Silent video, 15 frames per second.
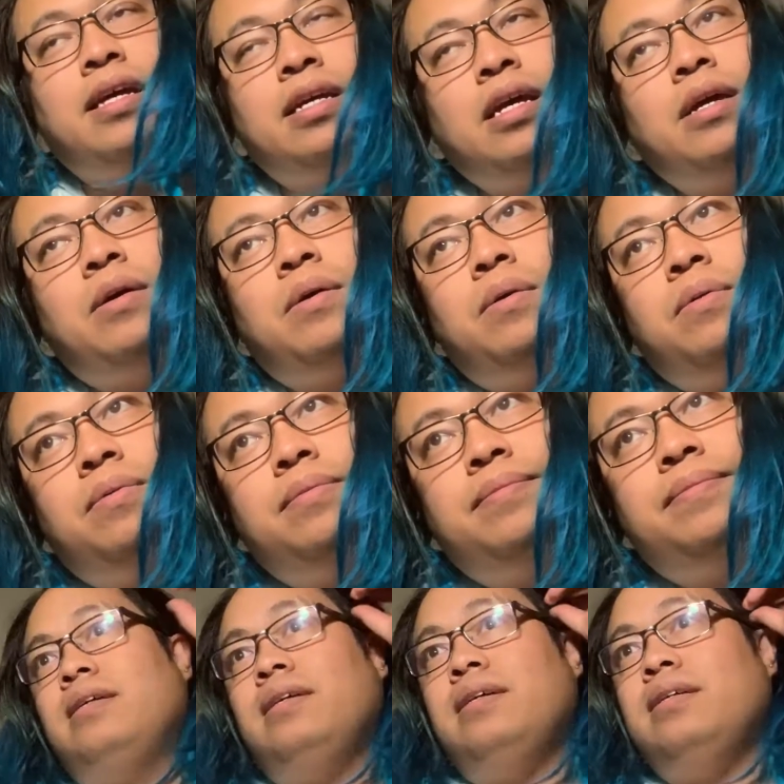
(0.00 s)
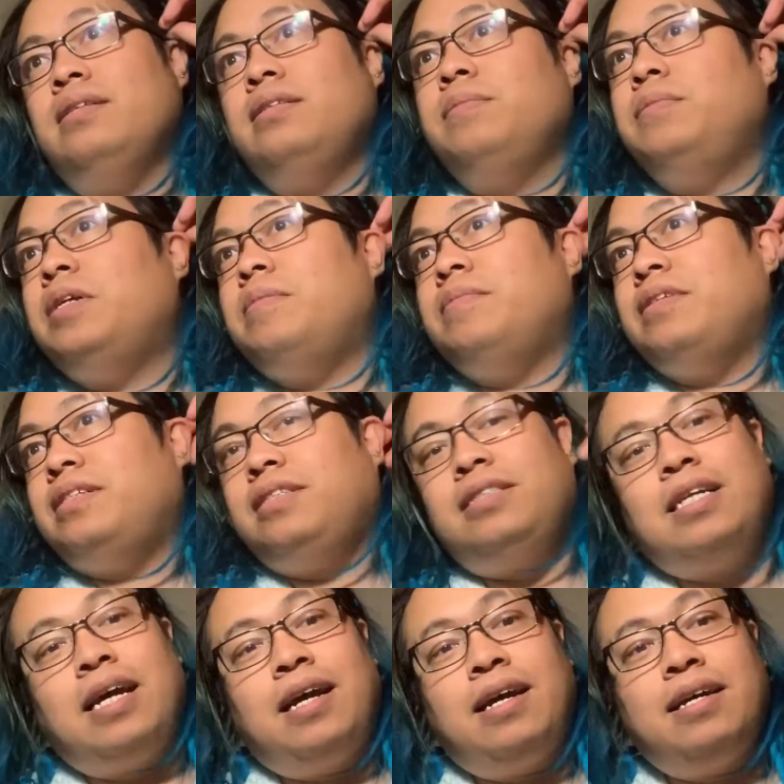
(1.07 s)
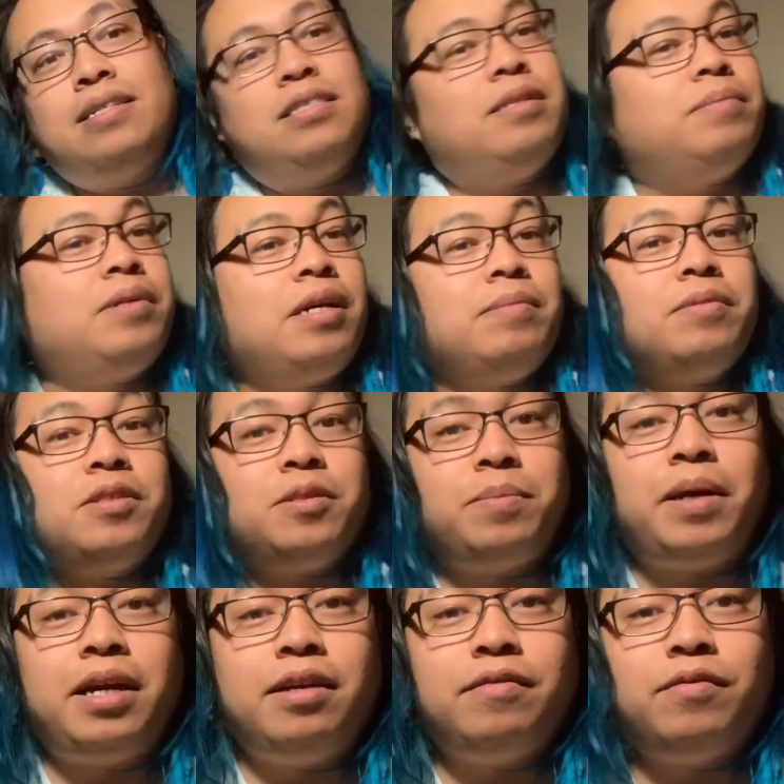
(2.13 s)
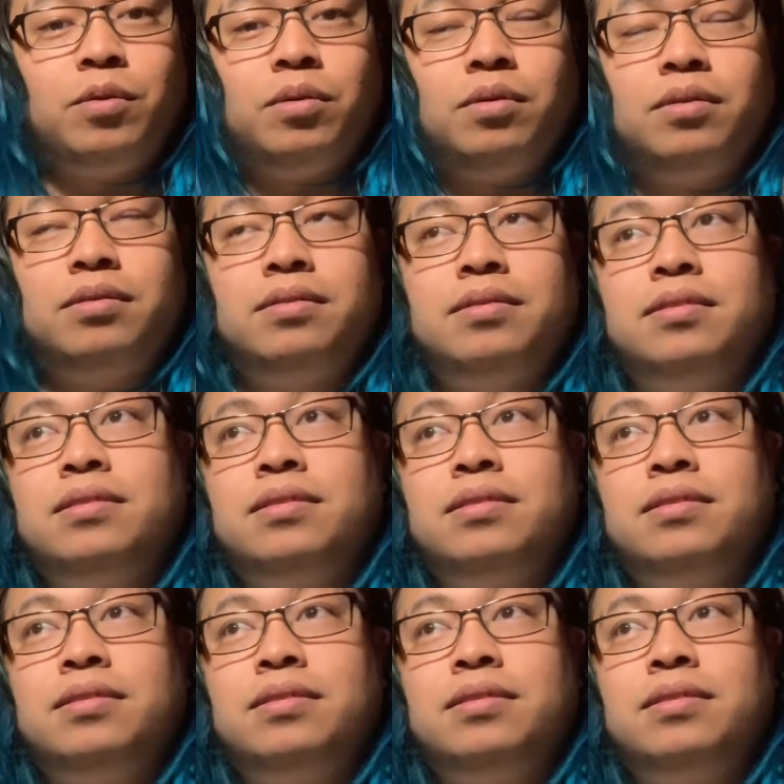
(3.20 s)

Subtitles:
go. Sometimes it's sad, sometimes it's painful.